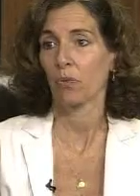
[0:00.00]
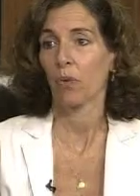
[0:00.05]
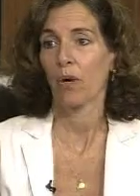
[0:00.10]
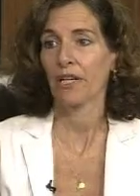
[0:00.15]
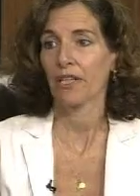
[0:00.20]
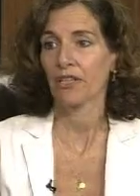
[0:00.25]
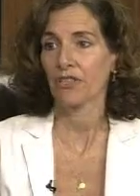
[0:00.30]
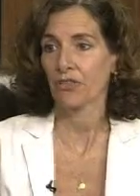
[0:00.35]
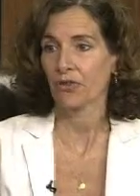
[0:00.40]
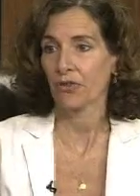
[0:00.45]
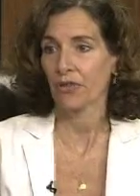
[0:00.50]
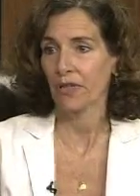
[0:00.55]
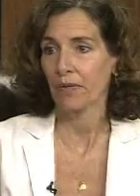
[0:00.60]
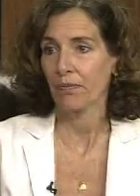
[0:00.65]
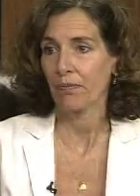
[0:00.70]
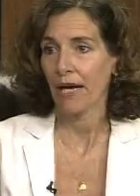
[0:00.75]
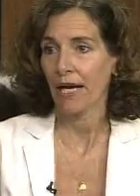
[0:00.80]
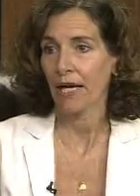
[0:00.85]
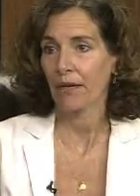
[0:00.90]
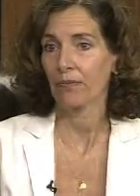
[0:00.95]
One is you're in
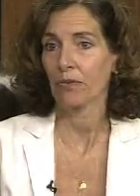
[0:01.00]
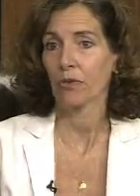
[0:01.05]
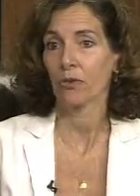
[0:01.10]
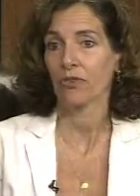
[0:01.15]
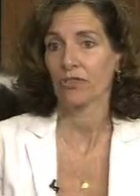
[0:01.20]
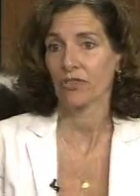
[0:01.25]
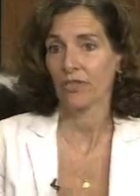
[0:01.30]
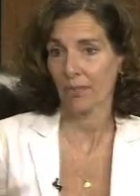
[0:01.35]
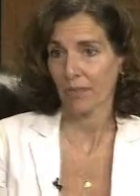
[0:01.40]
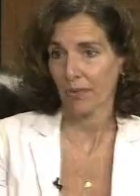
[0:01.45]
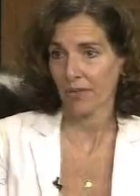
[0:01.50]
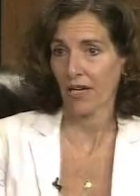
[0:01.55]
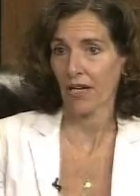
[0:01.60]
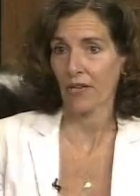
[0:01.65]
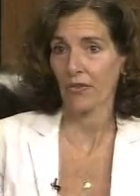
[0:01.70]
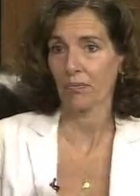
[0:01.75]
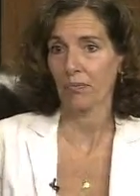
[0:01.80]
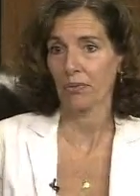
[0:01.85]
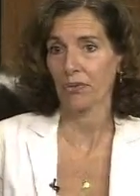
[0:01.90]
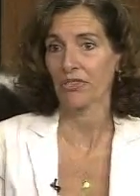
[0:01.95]
a bad mood, dump it
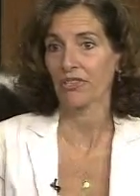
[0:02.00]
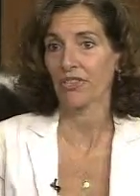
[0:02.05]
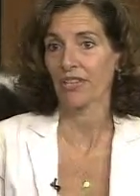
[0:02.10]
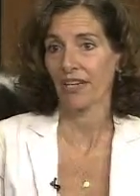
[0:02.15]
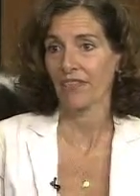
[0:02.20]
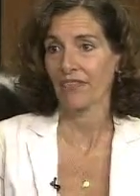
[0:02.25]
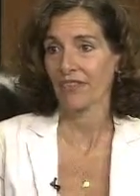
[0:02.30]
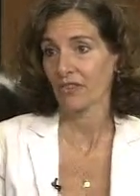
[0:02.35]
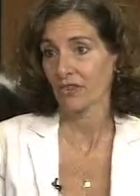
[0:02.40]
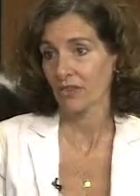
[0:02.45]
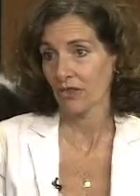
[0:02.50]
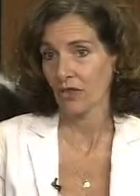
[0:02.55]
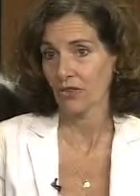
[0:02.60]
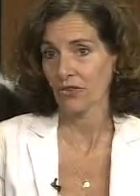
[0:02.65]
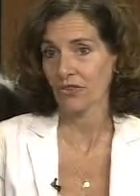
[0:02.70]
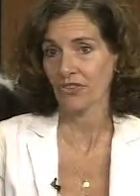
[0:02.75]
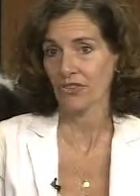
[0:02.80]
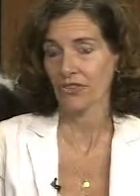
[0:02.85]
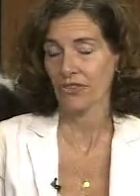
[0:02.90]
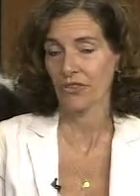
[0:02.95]
on the person I feel
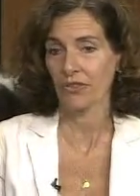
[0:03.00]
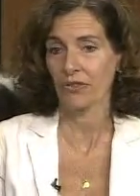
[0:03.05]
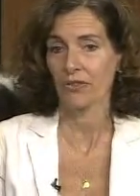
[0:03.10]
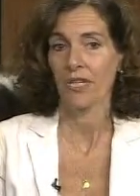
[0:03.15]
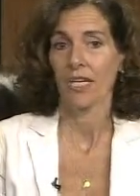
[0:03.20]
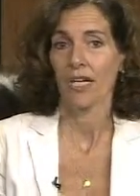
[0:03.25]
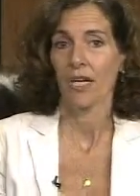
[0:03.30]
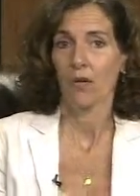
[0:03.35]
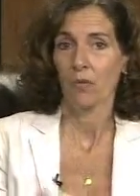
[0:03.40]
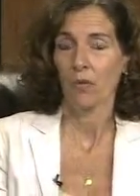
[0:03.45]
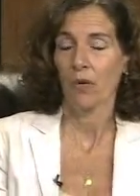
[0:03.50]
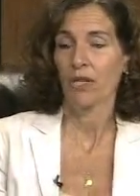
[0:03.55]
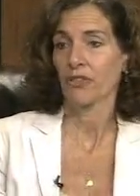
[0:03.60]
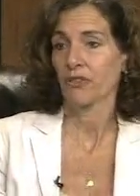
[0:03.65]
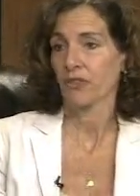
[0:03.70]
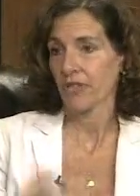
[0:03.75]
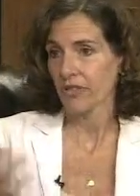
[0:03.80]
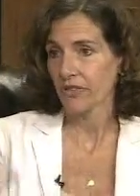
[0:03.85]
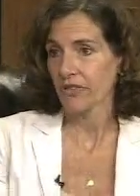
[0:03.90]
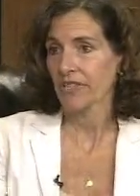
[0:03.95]
closest to. One,
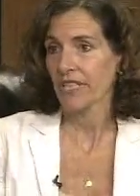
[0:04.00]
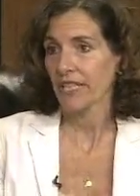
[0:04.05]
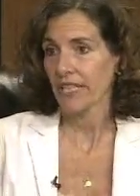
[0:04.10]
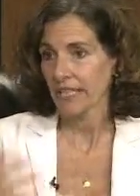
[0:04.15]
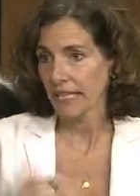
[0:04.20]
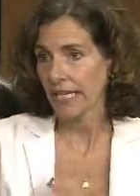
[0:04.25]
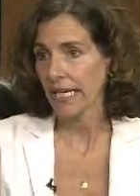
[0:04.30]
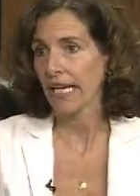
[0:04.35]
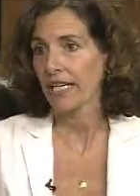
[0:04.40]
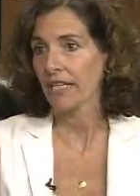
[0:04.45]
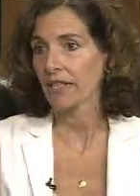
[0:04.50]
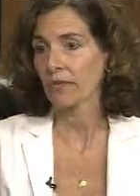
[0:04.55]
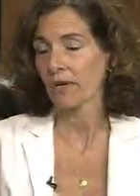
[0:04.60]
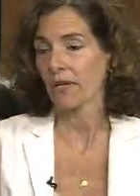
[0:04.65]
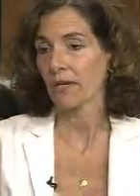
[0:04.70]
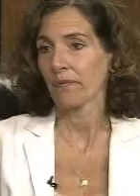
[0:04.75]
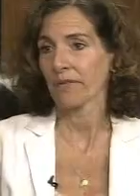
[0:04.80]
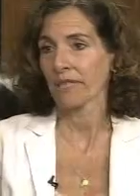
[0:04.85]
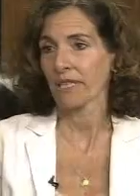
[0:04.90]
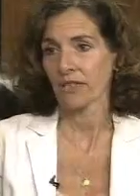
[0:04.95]
you're irritating
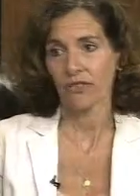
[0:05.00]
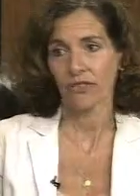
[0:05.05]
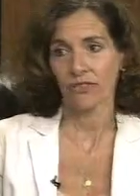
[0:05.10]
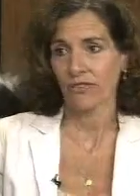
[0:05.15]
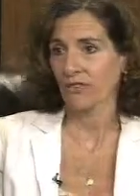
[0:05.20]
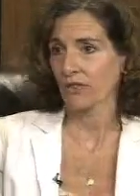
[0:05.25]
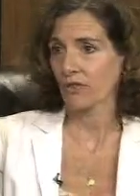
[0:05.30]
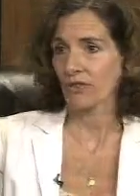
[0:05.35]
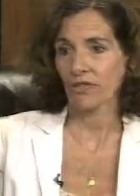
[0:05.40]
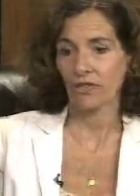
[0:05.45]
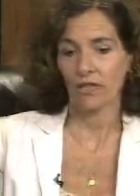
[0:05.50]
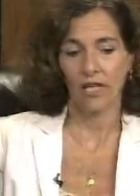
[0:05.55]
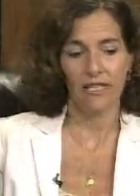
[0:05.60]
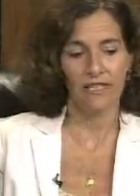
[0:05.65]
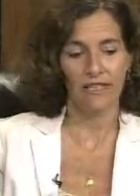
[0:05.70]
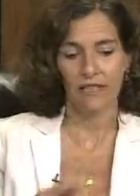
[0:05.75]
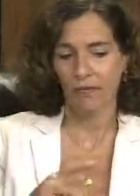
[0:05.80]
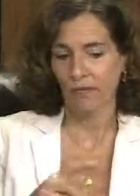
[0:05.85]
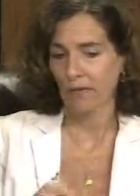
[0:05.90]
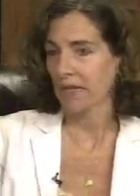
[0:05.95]
anyway because you're
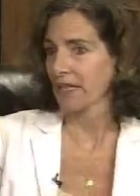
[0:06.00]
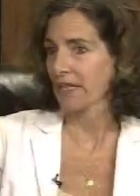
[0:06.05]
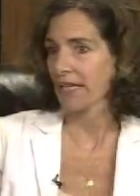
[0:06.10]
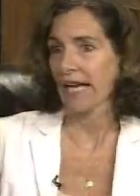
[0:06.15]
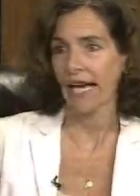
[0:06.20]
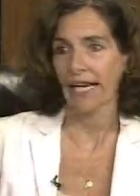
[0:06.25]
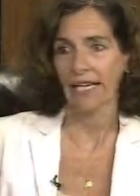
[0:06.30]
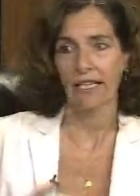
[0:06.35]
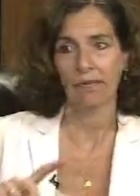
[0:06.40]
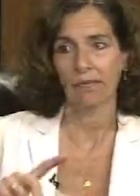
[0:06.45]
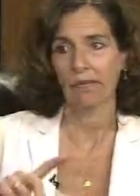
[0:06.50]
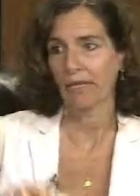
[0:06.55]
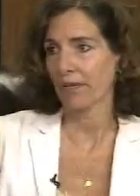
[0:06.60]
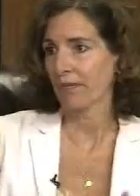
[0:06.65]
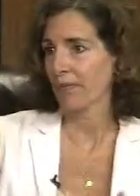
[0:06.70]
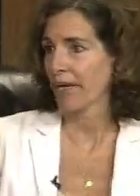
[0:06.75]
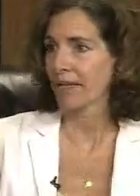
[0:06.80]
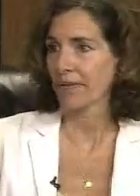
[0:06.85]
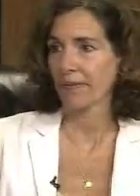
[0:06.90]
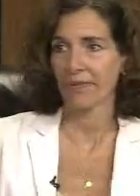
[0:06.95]
socializing me and nagging me
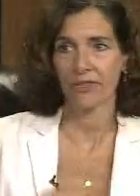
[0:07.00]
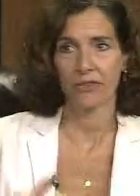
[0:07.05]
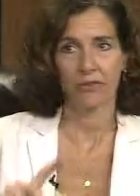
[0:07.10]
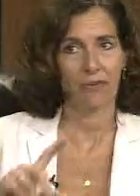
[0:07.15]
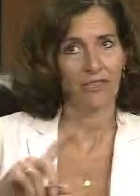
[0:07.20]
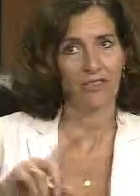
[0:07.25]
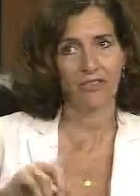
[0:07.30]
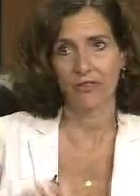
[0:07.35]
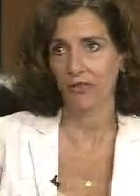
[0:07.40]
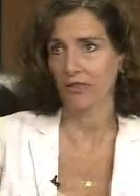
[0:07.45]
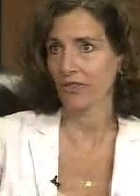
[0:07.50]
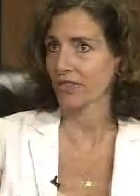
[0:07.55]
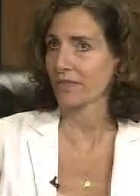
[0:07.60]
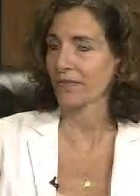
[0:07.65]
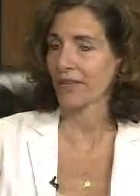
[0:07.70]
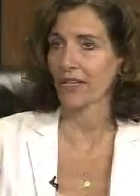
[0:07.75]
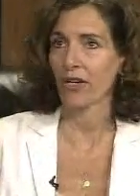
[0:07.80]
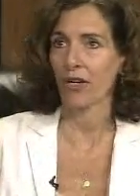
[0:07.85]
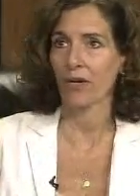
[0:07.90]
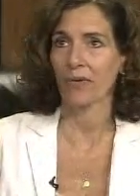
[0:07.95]
and making me do my chores
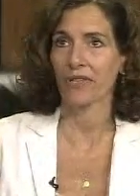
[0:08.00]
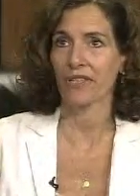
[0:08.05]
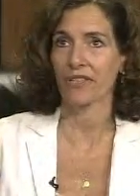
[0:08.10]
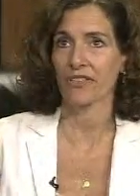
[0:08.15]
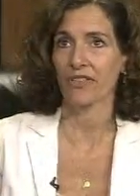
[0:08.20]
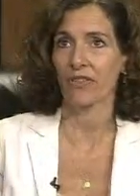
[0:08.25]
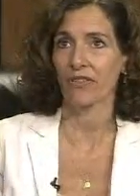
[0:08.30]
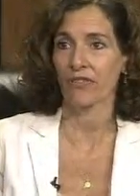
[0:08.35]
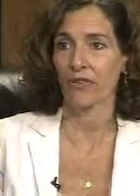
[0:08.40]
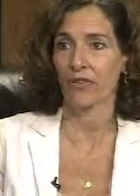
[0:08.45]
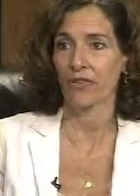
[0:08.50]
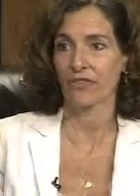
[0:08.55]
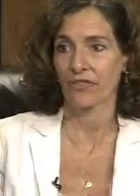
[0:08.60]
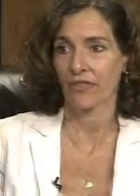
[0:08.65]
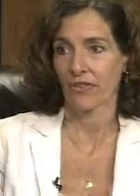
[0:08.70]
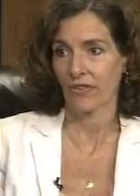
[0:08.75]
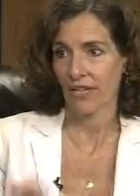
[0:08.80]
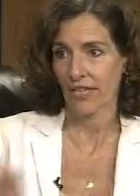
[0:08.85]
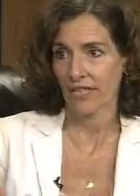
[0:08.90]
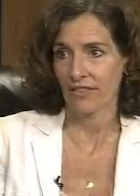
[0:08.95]
and my homework and so forth,
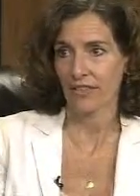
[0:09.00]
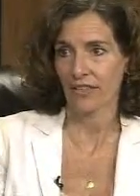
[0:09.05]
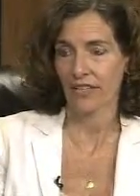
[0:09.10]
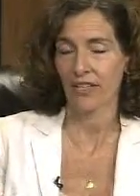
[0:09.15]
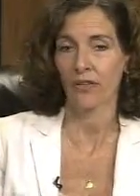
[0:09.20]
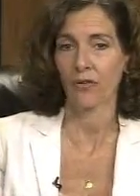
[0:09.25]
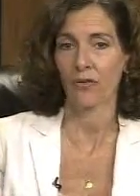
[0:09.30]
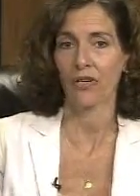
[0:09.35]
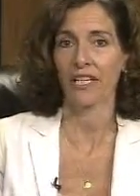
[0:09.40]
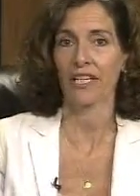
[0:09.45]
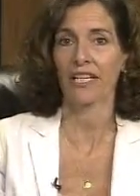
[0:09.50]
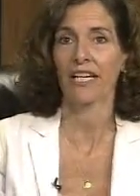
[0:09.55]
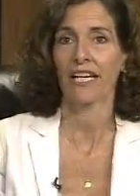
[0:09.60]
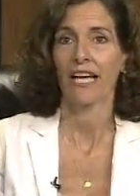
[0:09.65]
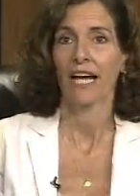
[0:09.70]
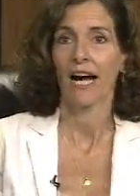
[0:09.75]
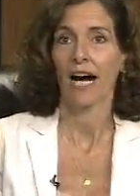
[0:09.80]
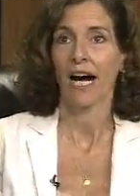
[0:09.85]
so that's annoying.